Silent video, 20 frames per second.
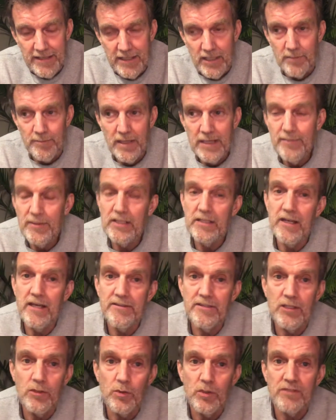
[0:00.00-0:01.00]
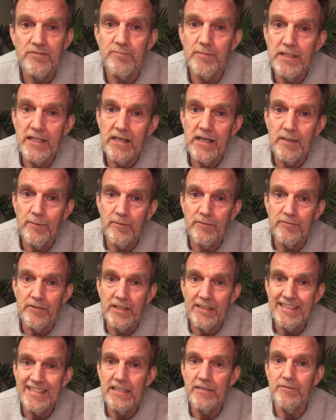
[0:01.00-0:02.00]
Now, maybe nothing would have become of
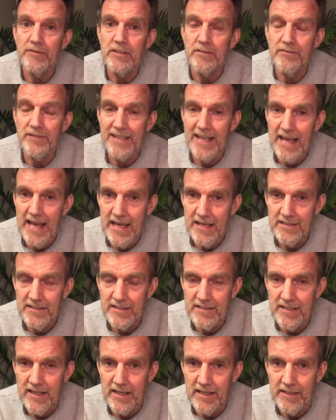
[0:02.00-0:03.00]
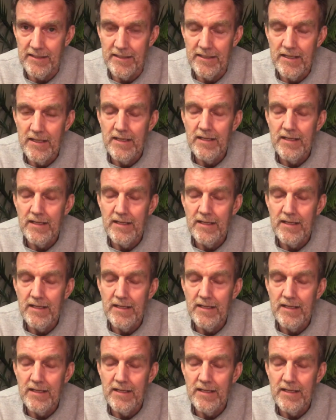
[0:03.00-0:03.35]
it even if he had stayed.